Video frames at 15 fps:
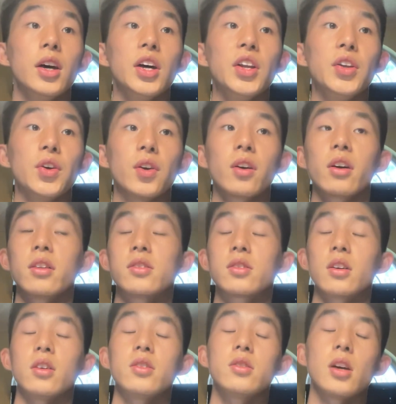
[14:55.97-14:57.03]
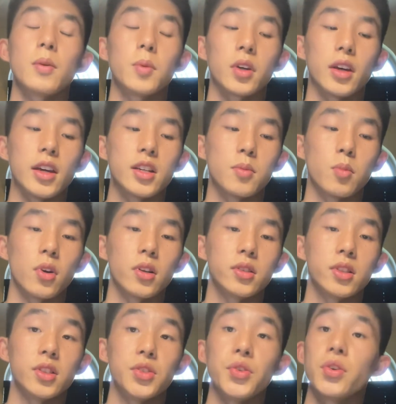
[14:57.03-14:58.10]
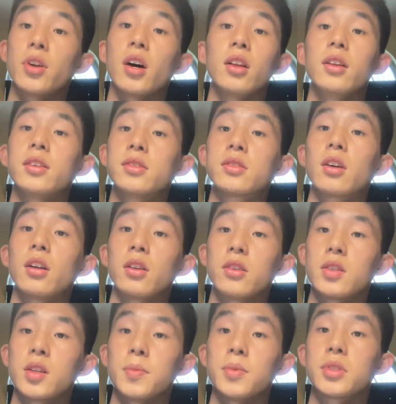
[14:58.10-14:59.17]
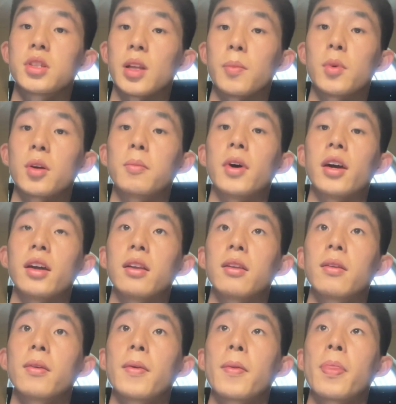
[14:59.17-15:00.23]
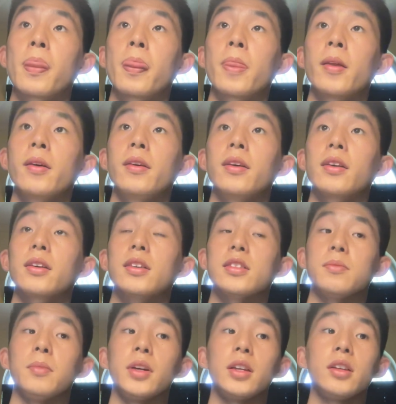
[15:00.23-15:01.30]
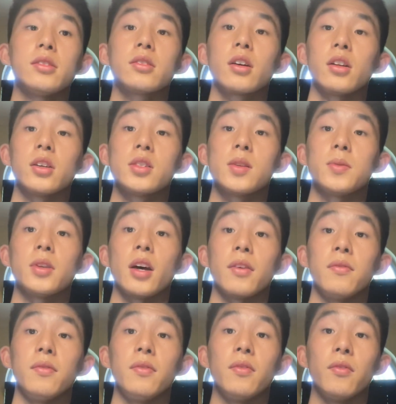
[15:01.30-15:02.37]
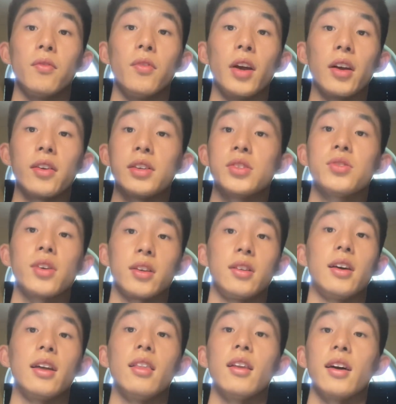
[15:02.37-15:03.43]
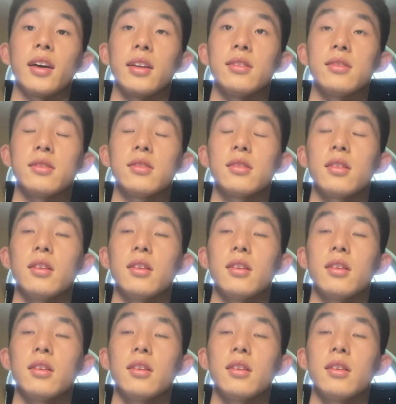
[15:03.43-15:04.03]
During all this college application process, do not let scholarships slip your mind, because many scholarships have very strict deadlines,